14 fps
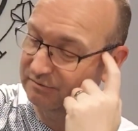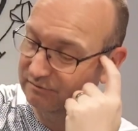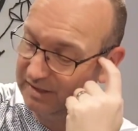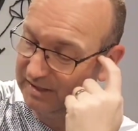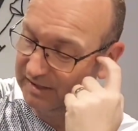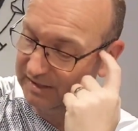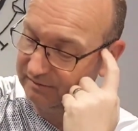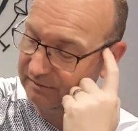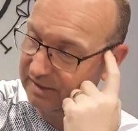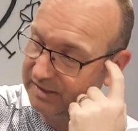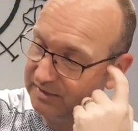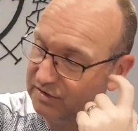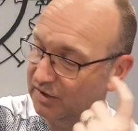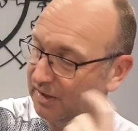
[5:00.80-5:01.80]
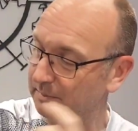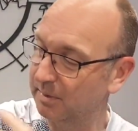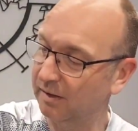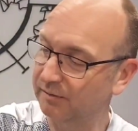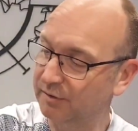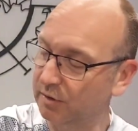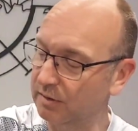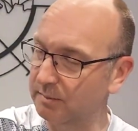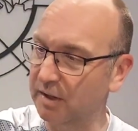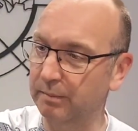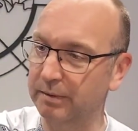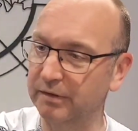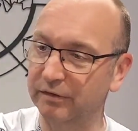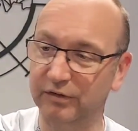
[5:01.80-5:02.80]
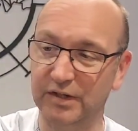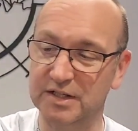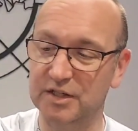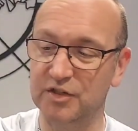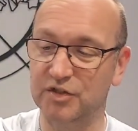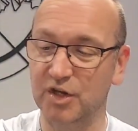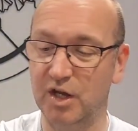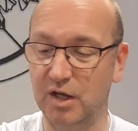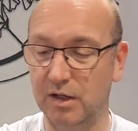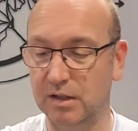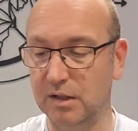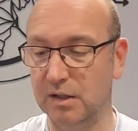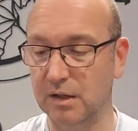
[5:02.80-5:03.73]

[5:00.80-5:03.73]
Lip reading: really, really cheaply. I've got a Melbourne City shirt,